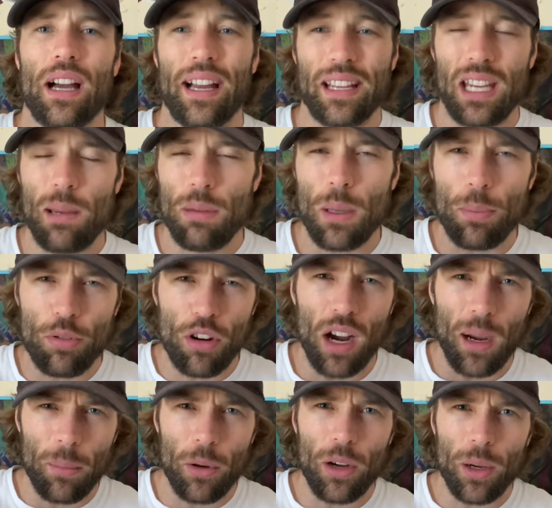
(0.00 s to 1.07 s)
I keep the
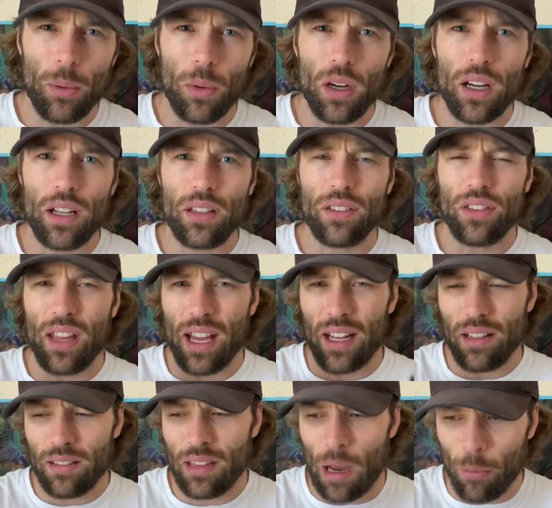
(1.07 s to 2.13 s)
primary ones,
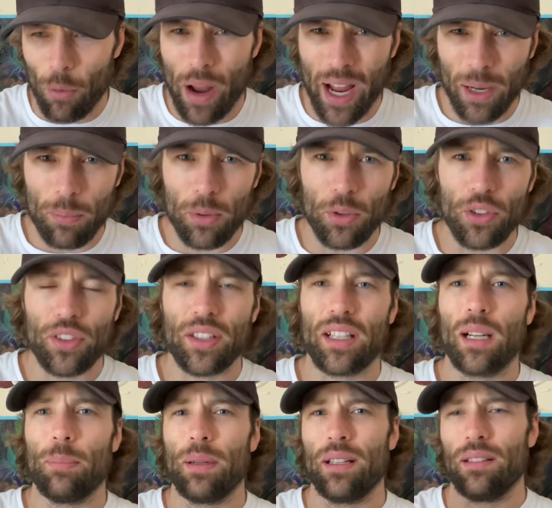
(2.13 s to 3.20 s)
that rack pull set
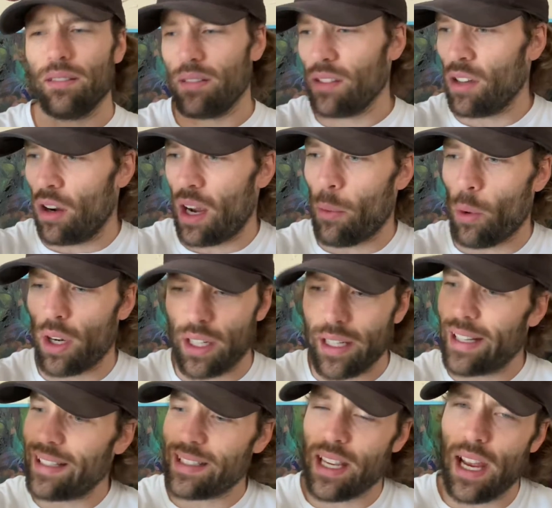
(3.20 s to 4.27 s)
up, and you know, I want to
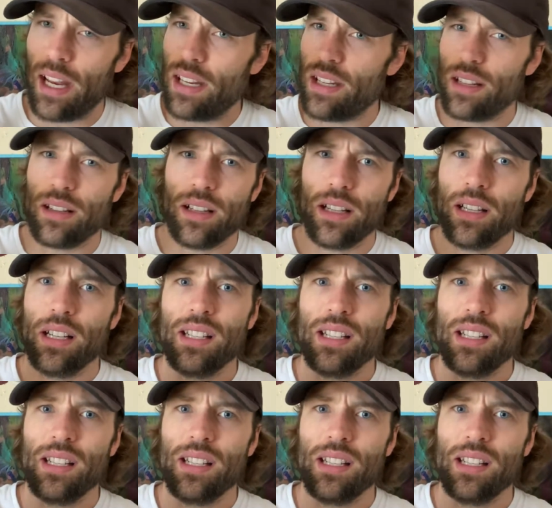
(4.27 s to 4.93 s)
get 10 to